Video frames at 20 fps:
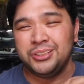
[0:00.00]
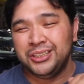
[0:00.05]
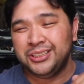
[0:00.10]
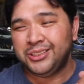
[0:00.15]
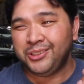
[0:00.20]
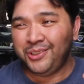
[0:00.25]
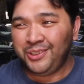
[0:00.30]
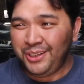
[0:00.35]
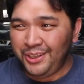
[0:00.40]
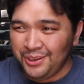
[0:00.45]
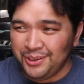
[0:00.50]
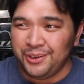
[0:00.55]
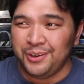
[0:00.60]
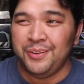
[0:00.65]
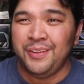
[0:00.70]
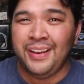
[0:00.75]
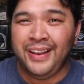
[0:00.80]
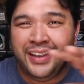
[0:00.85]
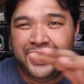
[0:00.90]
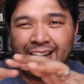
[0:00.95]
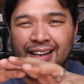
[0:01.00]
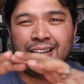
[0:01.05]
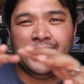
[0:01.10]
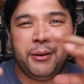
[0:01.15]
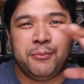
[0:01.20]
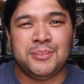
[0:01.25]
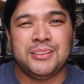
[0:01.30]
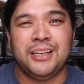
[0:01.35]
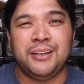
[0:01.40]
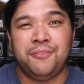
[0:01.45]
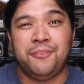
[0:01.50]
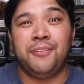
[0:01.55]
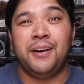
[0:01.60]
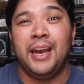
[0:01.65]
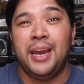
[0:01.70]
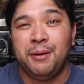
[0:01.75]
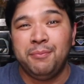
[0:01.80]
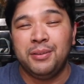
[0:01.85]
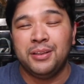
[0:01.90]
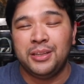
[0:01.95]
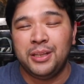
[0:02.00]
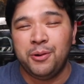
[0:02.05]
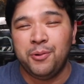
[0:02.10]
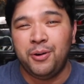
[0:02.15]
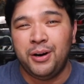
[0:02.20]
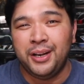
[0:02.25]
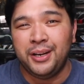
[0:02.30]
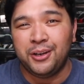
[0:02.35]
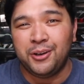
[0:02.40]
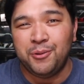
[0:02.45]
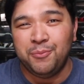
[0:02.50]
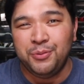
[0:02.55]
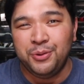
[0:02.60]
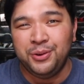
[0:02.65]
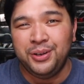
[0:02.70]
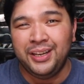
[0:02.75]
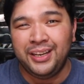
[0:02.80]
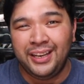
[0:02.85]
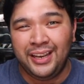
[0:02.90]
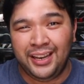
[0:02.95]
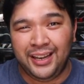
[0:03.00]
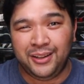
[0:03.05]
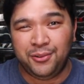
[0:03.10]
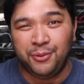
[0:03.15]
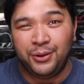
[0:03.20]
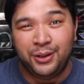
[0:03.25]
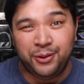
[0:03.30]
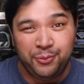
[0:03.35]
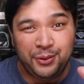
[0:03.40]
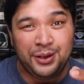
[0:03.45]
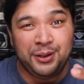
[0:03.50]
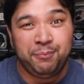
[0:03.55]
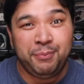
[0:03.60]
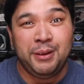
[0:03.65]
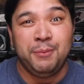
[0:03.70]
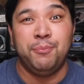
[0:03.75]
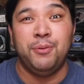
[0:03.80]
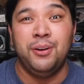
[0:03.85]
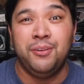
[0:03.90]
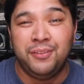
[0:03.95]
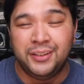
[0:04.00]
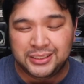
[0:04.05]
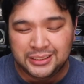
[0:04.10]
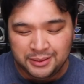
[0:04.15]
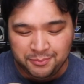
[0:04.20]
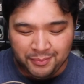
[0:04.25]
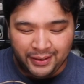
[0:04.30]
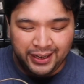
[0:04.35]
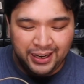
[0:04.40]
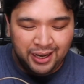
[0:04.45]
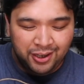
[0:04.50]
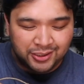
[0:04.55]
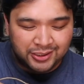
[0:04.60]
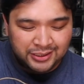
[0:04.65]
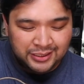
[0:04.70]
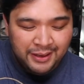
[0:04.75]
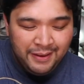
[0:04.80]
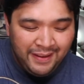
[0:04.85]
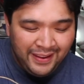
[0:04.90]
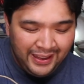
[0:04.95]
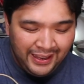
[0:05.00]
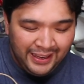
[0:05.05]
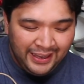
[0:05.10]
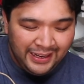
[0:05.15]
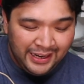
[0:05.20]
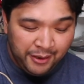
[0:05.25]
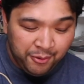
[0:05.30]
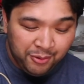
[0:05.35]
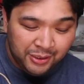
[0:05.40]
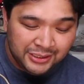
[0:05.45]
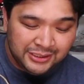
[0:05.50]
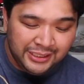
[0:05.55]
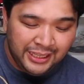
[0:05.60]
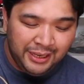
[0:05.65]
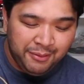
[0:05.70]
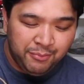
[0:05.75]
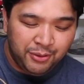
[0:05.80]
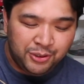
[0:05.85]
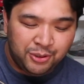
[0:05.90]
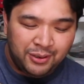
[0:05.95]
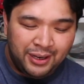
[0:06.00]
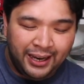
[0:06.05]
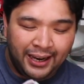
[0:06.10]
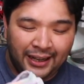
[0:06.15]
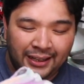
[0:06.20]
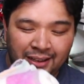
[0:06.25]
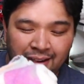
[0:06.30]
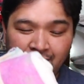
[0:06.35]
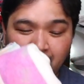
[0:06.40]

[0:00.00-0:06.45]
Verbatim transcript: Just so you know, it gives that vibe that I want to communicate, well, when people visit my house. And I was able to add